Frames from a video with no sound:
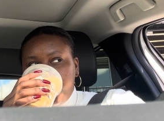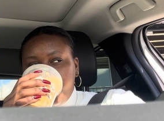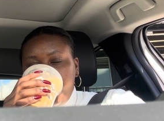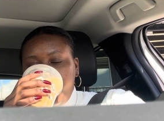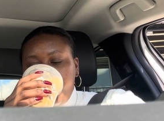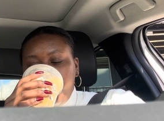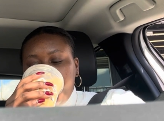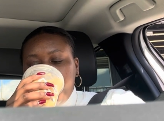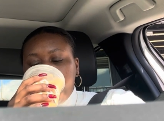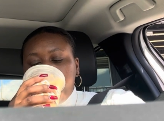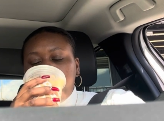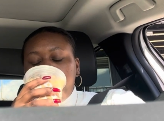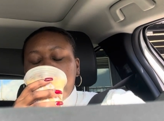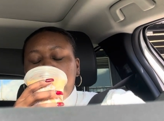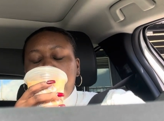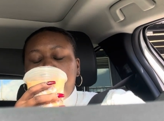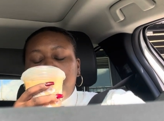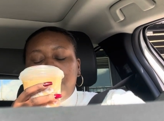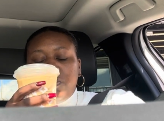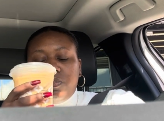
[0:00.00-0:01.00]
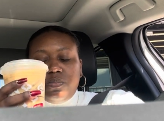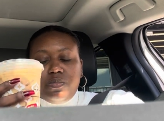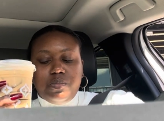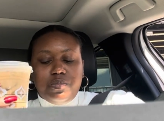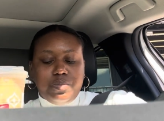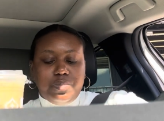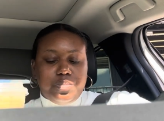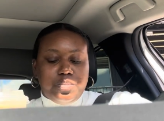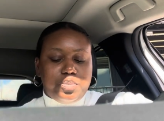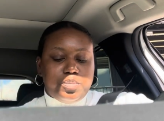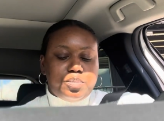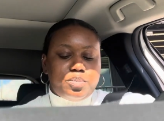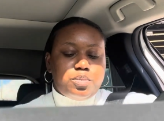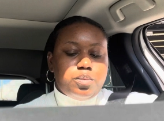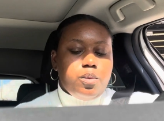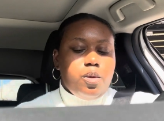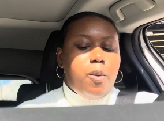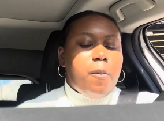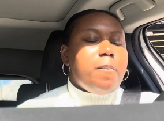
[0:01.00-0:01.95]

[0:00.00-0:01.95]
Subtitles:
(no one is talking)